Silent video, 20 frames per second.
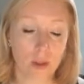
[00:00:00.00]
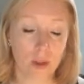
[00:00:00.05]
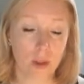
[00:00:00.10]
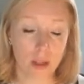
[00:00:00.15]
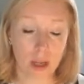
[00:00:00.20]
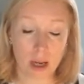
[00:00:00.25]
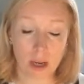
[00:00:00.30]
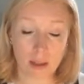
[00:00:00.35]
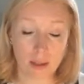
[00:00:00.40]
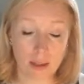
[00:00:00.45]

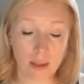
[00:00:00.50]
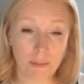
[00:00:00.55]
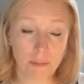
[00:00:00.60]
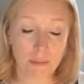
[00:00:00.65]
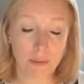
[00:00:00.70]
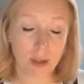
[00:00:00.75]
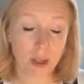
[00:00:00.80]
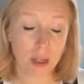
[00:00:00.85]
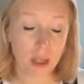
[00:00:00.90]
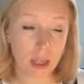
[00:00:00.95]
Yes,
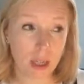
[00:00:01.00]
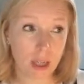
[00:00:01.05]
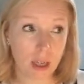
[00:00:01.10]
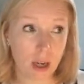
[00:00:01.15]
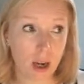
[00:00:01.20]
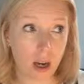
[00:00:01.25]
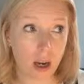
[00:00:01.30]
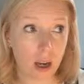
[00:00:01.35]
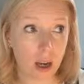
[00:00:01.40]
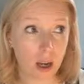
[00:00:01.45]

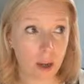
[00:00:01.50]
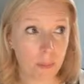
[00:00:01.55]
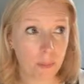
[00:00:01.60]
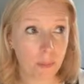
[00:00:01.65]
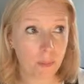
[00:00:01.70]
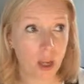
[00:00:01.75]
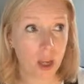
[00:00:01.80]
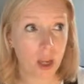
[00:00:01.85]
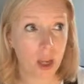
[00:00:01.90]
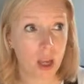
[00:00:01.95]
definitely.
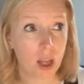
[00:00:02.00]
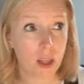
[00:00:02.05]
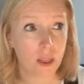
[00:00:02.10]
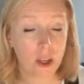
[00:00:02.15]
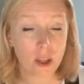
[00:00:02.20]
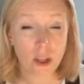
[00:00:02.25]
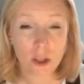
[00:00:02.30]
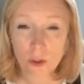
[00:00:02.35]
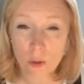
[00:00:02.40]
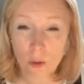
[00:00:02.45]
The
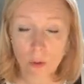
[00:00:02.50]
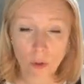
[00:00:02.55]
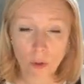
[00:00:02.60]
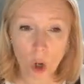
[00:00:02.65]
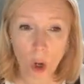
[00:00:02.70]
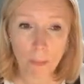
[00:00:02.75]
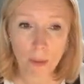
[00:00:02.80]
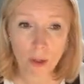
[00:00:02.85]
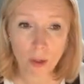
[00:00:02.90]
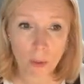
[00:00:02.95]
other sort of
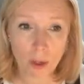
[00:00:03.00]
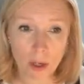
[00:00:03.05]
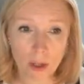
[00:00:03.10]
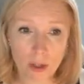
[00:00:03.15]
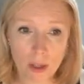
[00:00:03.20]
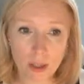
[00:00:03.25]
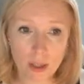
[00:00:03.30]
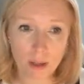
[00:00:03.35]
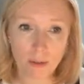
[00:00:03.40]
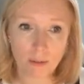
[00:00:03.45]
common
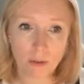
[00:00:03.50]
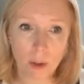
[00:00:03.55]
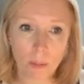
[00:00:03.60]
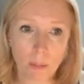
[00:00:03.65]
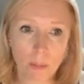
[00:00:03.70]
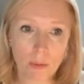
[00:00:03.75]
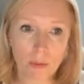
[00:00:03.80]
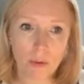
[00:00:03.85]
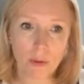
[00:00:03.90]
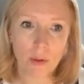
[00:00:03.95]
questions that have
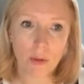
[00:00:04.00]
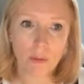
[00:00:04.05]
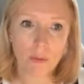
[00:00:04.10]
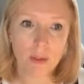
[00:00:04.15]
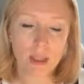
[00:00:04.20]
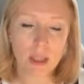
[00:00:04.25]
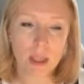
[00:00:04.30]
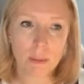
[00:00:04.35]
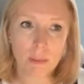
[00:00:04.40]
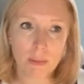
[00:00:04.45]
come through that we've
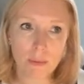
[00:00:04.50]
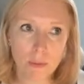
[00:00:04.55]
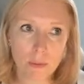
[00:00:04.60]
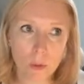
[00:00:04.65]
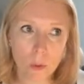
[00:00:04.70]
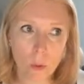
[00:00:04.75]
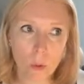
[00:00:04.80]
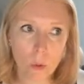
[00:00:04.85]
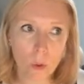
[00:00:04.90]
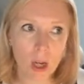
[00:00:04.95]
seen
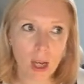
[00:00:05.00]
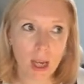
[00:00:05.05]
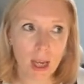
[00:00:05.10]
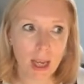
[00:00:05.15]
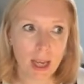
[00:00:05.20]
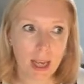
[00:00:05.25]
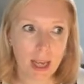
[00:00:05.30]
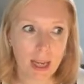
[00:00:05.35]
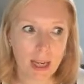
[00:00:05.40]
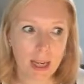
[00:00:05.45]
before
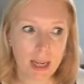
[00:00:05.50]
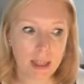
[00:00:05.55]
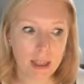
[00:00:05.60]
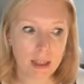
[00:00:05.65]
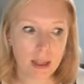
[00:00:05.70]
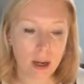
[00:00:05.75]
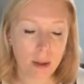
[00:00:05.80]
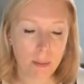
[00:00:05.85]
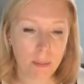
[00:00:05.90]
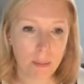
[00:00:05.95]
is
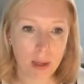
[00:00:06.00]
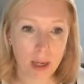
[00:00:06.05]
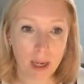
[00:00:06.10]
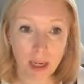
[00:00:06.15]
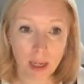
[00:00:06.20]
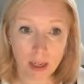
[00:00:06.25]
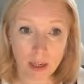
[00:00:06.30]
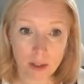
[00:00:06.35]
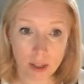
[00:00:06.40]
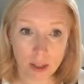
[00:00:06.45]

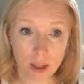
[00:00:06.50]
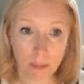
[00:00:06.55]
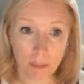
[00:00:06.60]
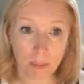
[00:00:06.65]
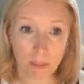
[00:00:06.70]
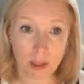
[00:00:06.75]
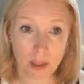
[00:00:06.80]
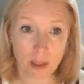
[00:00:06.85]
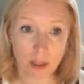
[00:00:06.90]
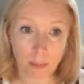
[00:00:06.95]
English
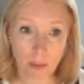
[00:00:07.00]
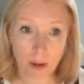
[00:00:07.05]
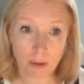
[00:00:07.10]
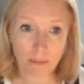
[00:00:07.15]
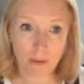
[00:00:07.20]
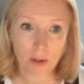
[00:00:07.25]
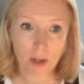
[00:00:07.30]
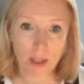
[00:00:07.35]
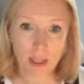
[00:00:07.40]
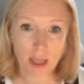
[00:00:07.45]
isn't my
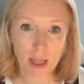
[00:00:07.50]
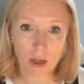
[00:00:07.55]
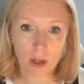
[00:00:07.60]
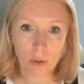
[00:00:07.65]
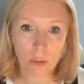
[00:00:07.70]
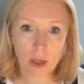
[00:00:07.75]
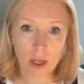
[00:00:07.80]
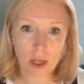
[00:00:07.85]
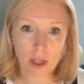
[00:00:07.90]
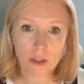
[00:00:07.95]
first
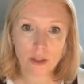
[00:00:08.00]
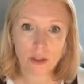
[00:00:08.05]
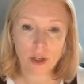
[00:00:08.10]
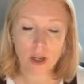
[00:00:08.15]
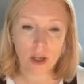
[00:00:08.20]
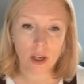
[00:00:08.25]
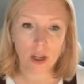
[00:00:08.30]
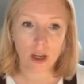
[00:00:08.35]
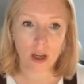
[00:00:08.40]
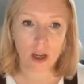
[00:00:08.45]
language.
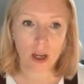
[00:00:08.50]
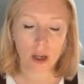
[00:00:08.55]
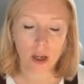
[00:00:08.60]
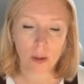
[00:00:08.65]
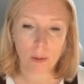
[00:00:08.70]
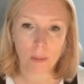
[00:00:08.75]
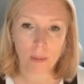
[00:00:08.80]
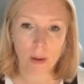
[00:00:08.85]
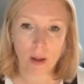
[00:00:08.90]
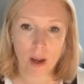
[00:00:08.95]

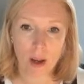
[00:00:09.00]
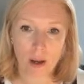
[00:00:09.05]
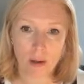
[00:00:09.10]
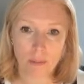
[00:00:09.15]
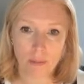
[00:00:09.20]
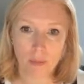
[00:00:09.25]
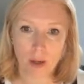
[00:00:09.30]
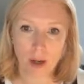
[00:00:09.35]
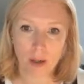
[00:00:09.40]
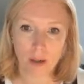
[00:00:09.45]

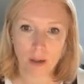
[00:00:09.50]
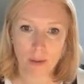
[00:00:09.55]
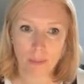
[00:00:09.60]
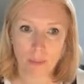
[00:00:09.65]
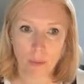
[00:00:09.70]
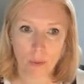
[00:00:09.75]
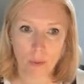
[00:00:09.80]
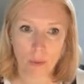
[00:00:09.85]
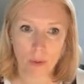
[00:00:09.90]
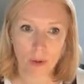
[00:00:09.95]

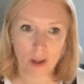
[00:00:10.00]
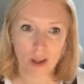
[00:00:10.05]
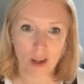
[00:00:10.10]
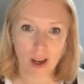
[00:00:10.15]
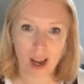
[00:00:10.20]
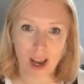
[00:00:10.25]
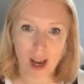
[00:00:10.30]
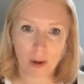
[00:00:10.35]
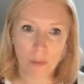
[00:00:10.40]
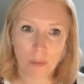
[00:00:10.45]
Or
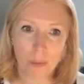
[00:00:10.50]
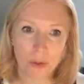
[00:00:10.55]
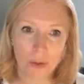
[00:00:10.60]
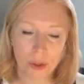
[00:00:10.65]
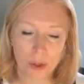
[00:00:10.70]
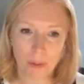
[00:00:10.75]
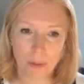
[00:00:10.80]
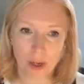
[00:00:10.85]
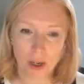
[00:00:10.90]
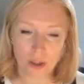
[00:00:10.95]
how would
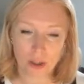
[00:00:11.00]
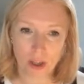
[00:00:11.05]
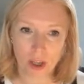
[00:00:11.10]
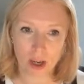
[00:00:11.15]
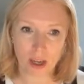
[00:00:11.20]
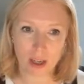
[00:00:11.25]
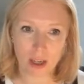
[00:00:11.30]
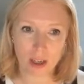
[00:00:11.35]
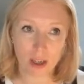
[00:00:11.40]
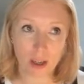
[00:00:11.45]
you manage
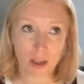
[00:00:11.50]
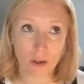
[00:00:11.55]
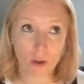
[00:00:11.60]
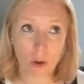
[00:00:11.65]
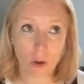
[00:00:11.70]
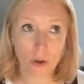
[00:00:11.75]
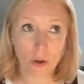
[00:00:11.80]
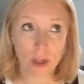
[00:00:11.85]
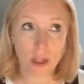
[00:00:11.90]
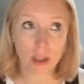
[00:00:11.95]
that?
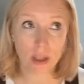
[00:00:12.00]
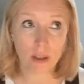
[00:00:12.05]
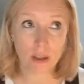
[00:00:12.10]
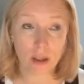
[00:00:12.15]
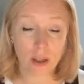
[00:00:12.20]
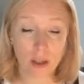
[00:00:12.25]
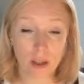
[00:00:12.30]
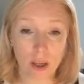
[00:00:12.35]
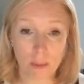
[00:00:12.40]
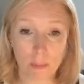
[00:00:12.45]
Not
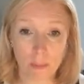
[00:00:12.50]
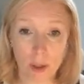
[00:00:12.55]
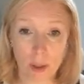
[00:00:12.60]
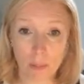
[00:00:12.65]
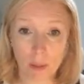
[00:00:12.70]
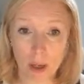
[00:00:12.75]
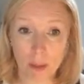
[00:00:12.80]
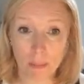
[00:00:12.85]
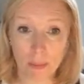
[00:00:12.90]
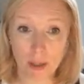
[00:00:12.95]
only it
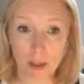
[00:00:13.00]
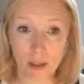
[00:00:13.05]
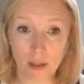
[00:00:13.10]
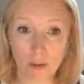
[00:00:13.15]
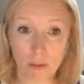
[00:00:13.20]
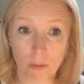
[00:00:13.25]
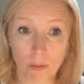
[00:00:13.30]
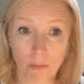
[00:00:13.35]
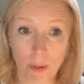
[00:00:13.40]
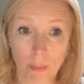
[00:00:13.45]
might be
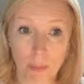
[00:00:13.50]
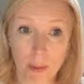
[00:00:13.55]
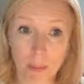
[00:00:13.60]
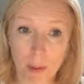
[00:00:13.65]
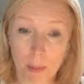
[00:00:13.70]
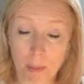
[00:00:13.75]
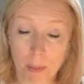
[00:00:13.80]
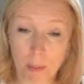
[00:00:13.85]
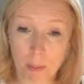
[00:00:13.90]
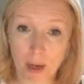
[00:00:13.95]
your family
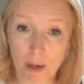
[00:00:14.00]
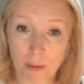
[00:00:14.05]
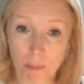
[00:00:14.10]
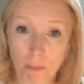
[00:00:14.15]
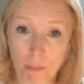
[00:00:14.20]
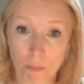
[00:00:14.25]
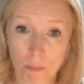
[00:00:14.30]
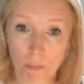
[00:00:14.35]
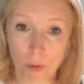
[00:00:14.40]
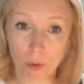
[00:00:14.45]
member might
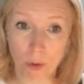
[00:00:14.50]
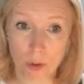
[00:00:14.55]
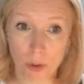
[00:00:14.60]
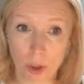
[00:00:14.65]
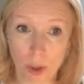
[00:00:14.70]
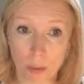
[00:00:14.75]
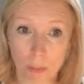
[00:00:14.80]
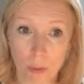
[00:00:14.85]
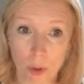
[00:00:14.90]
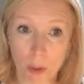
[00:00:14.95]
do
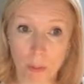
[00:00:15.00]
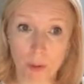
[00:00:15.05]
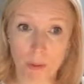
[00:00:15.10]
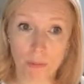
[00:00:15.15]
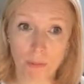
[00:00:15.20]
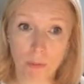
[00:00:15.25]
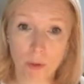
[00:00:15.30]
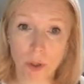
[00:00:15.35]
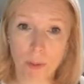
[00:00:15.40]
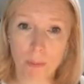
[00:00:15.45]
the appointment
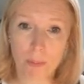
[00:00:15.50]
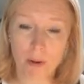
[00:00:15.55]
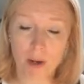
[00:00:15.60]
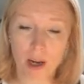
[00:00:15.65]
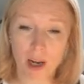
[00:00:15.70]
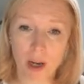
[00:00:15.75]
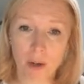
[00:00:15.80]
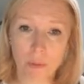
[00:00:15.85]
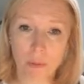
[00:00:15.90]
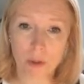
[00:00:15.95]
for you, but
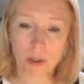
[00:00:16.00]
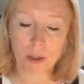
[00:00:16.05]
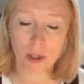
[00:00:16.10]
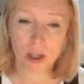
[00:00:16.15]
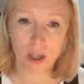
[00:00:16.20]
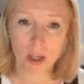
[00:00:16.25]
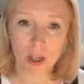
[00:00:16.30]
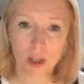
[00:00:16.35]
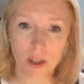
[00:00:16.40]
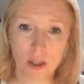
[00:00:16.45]
how would
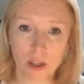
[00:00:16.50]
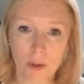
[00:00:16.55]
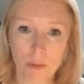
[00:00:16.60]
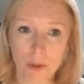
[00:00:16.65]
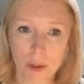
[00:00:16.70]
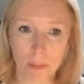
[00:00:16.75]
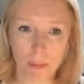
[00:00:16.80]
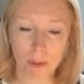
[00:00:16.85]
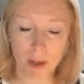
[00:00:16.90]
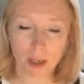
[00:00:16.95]
you
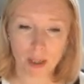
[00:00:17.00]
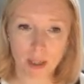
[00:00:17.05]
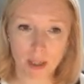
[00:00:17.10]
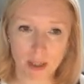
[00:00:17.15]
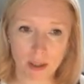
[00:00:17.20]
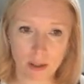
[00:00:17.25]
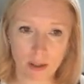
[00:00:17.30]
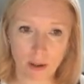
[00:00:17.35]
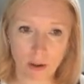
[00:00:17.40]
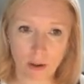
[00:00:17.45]
as a
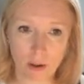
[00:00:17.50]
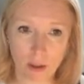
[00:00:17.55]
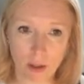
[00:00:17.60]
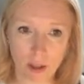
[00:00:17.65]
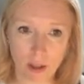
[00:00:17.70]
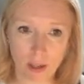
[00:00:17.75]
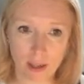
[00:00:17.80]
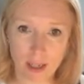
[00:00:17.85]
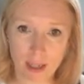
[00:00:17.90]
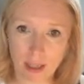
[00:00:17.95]
practice know that
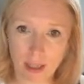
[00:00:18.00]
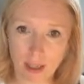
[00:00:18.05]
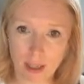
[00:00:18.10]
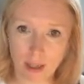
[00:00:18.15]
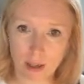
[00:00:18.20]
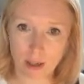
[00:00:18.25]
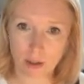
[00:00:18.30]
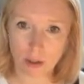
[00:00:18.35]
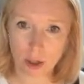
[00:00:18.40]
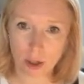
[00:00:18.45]
they needed an
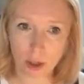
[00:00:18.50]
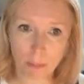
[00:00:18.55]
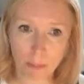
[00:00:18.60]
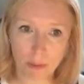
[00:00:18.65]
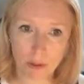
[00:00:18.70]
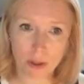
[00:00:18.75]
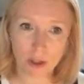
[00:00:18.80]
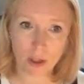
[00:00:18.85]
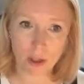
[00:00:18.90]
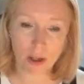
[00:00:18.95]

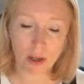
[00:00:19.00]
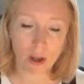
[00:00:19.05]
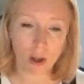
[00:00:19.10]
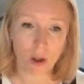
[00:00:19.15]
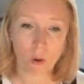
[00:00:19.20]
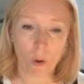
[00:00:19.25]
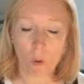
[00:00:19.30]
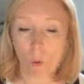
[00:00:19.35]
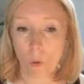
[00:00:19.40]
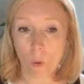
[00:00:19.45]
interpreter?
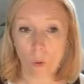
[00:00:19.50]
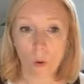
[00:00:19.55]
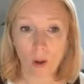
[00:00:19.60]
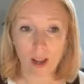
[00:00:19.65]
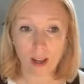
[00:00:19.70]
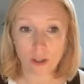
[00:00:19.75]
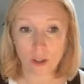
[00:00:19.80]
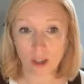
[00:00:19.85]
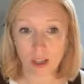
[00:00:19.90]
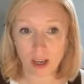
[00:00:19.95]
Or
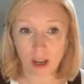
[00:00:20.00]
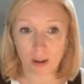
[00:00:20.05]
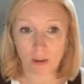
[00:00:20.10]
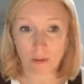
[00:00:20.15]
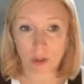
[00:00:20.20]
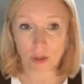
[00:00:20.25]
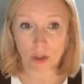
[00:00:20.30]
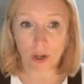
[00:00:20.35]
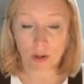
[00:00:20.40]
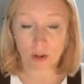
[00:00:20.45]
actually, how
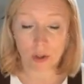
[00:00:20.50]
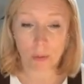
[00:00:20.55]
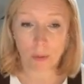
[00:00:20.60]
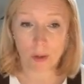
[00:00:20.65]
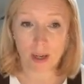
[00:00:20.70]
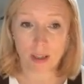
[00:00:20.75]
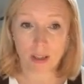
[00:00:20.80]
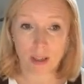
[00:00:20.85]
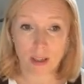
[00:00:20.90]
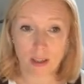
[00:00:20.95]
do I
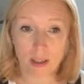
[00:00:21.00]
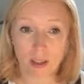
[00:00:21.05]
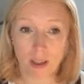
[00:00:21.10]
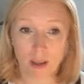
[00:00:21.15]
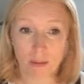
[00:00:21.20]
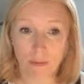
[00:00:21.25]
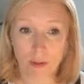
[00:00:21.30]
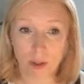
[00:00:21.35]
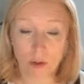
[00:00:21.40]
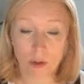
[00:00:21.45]
access it
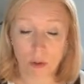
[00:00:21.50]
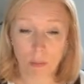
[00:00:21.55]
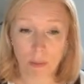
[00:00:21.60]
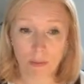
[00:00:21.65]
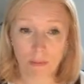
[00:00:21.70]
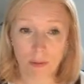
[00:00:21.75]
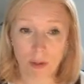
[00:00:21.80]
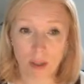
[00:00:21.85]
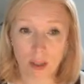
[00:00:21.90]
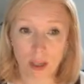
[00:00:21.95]
if it's not my
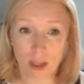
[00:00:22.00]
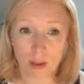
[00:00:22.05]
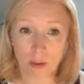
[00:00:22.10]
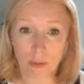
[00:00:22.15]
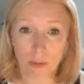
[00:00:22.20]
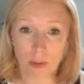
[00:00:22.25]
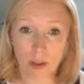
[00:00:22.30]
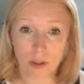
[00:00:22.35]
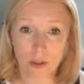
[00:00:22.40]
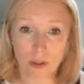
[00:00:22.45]
first
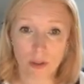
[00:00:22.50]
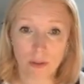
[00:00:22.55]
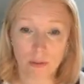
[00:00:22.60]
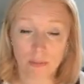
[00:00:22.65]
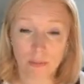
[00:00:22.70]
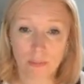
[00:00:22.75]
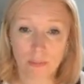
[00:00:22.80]
language?